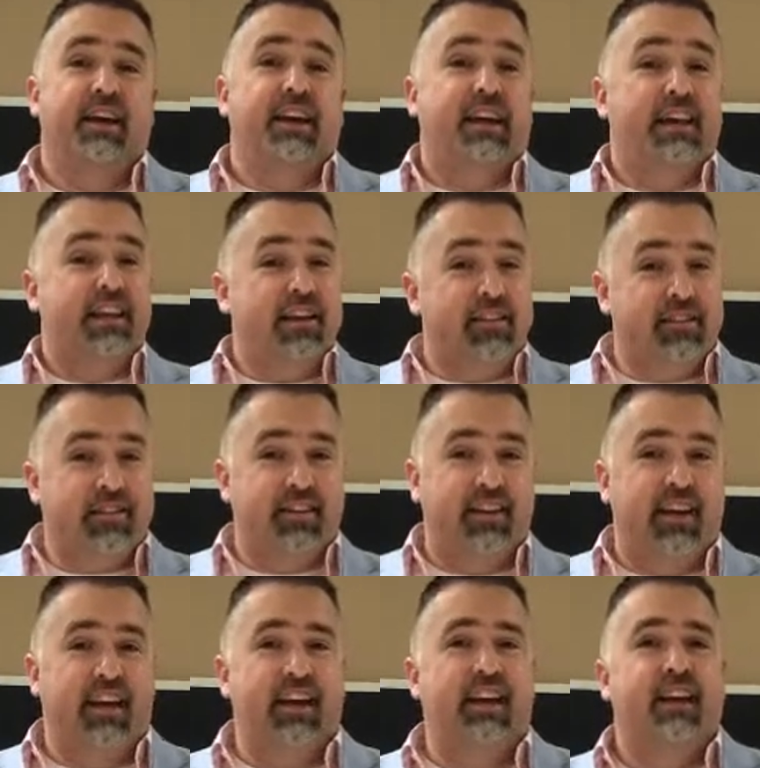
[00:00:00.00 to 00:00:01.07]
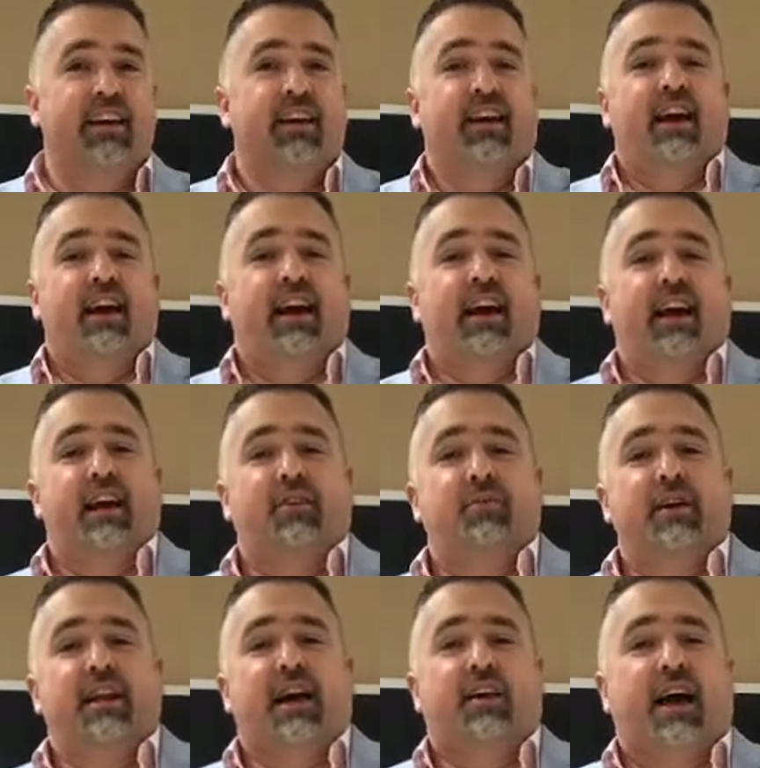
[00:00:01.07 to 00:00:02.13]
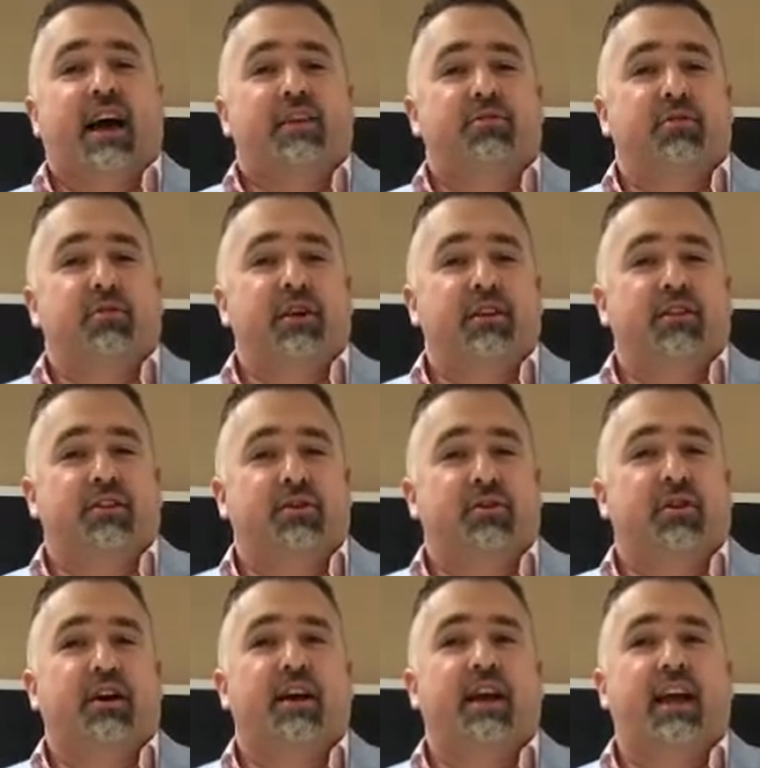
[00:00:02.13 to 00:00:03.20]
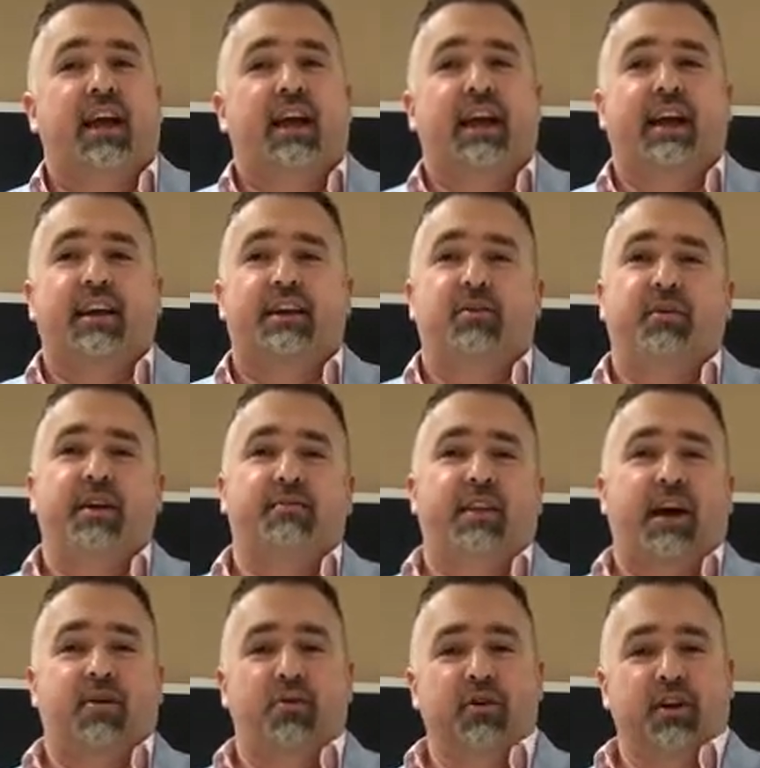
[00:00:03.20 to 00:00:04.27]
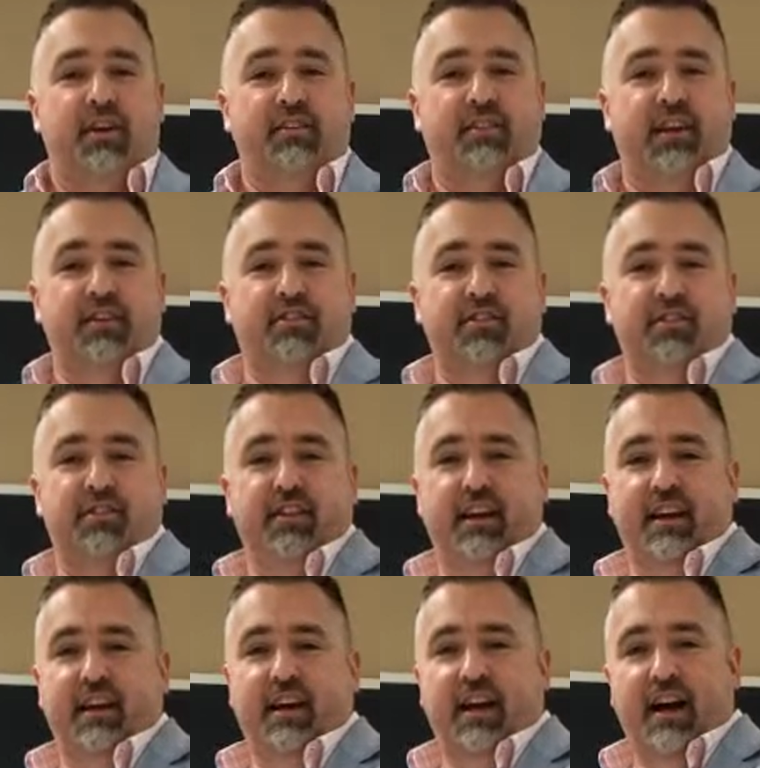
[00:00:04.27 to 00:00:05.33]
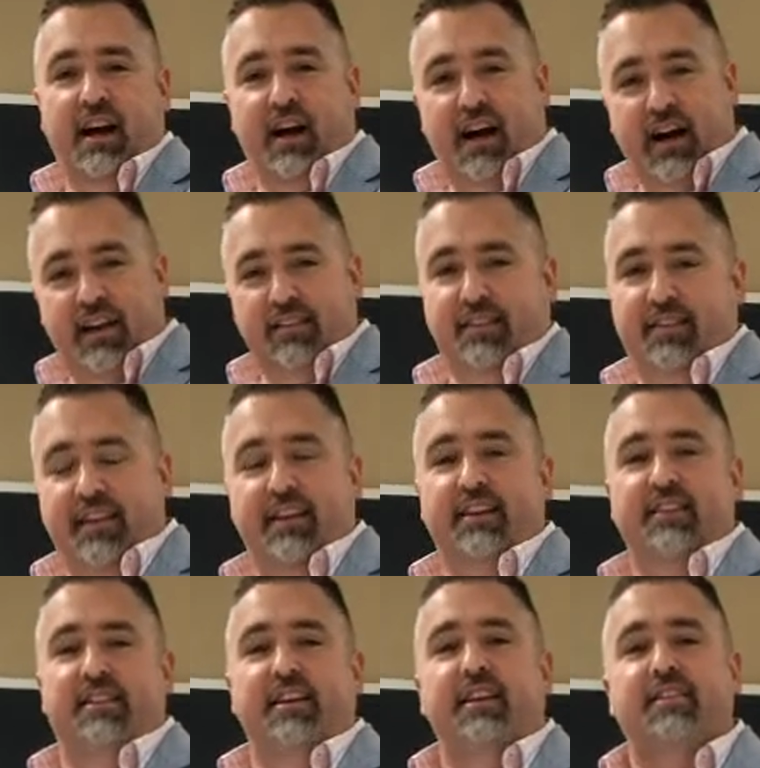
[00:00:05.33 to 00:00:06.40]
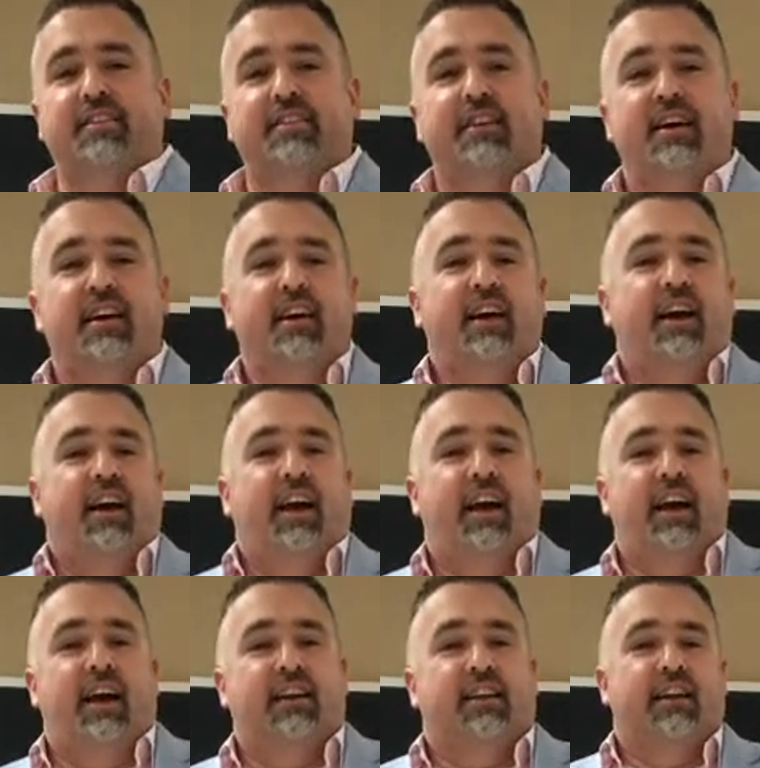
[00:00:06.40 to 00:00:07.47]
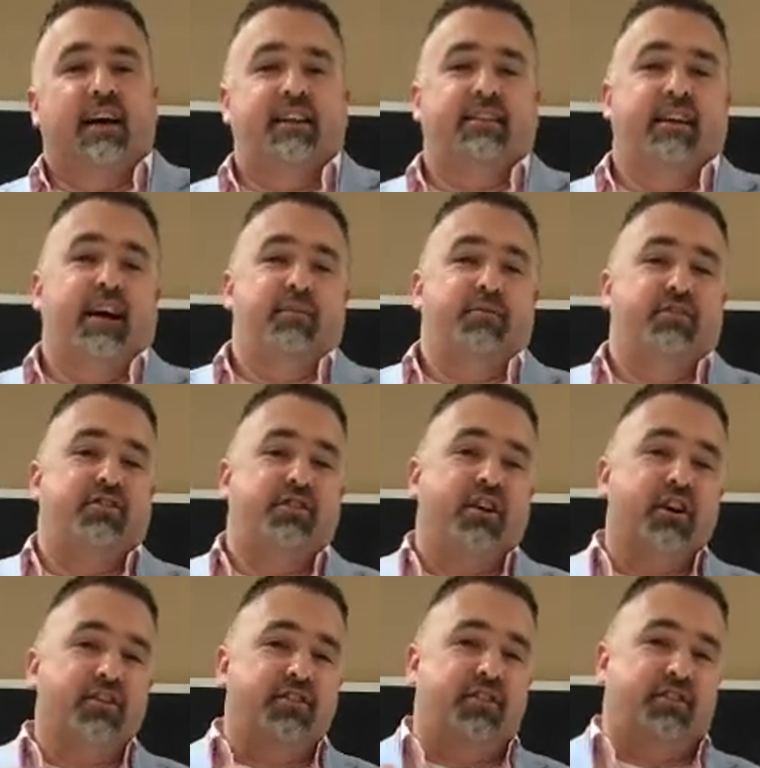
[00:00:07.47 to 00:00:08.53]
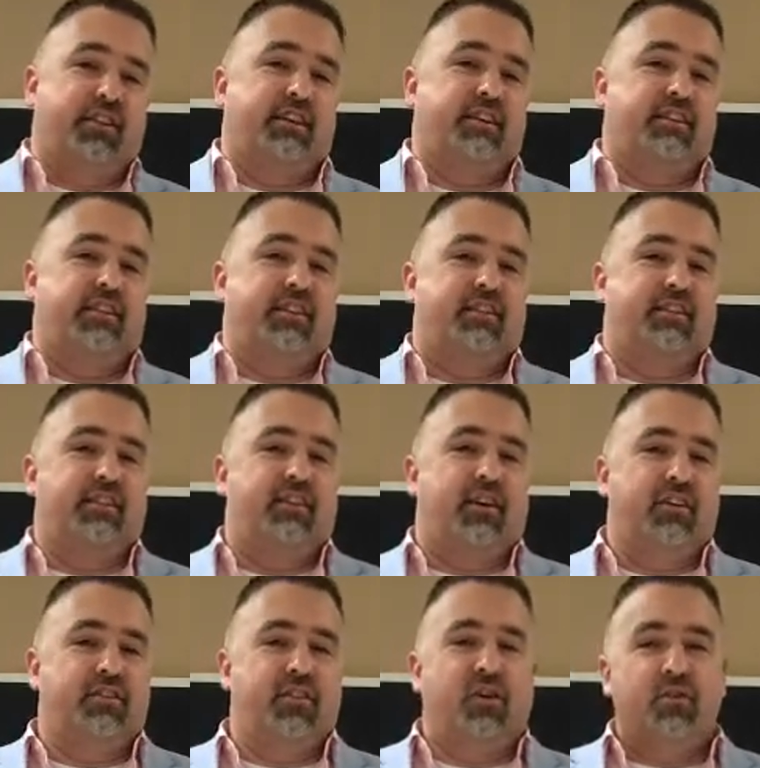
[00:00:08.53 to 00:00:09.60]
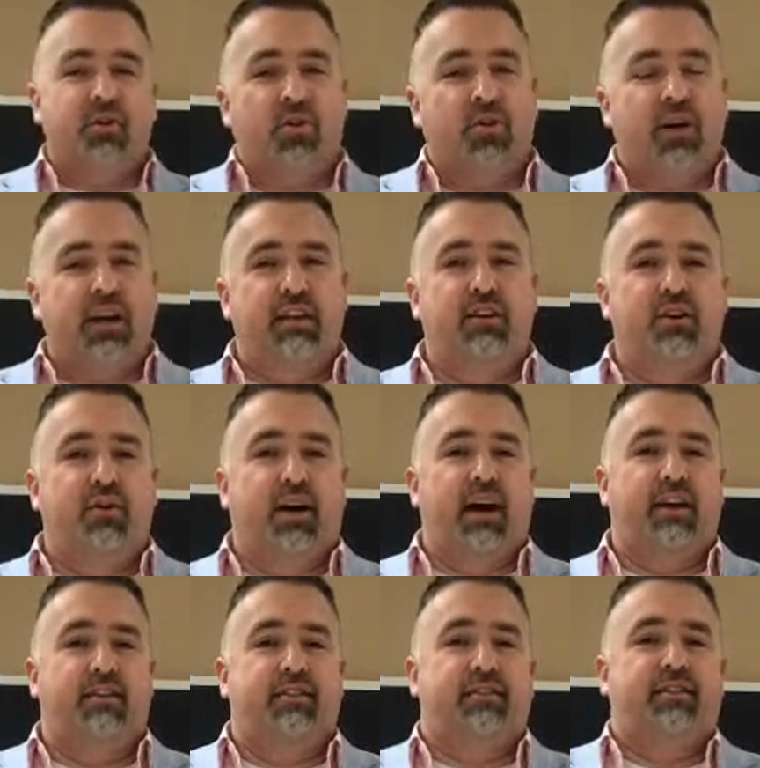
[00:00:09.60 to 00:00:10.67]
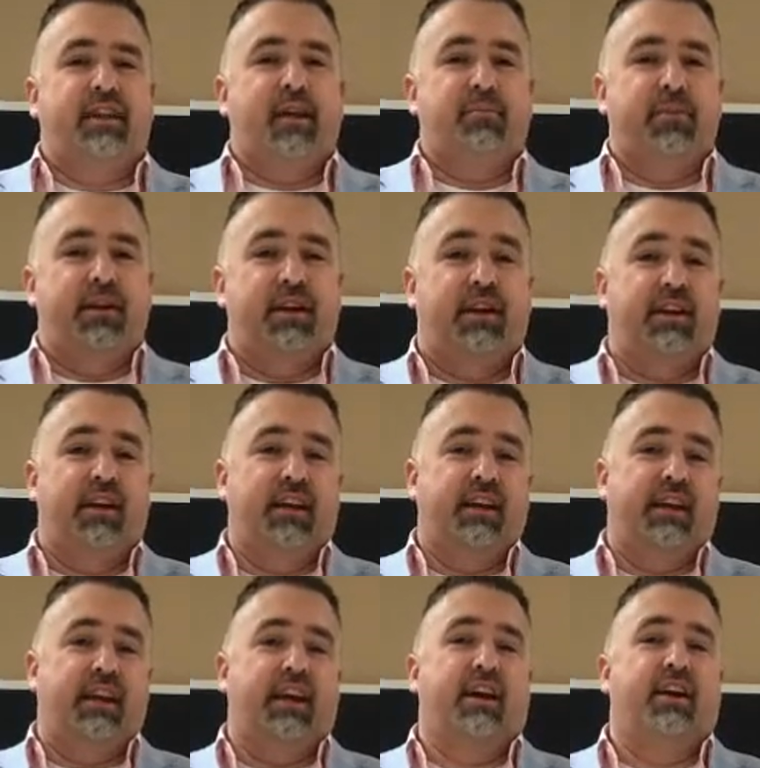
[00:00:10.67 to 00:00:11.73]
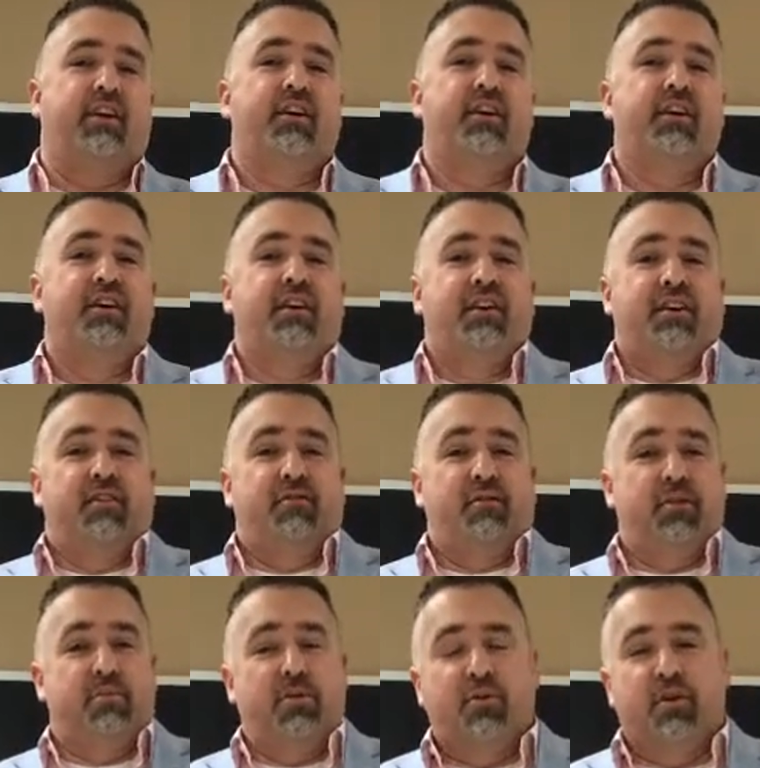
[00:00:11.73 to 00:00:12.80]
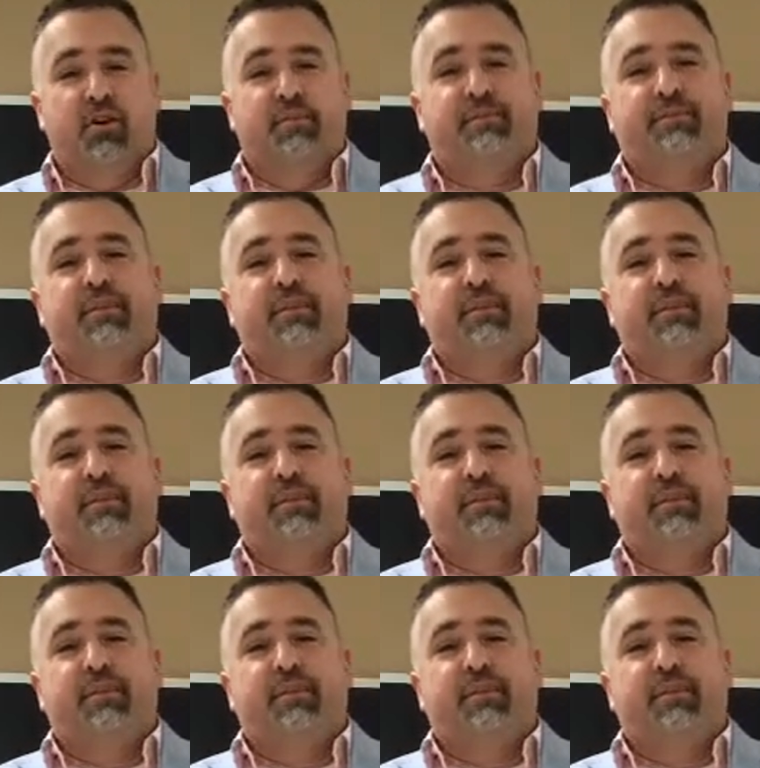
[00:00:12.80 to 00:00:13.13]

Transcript: It is today, and we now have what we do, and we have now organizations like us that exist, and a lot of times churches that exist that don't quite know how to step in and care for the poor.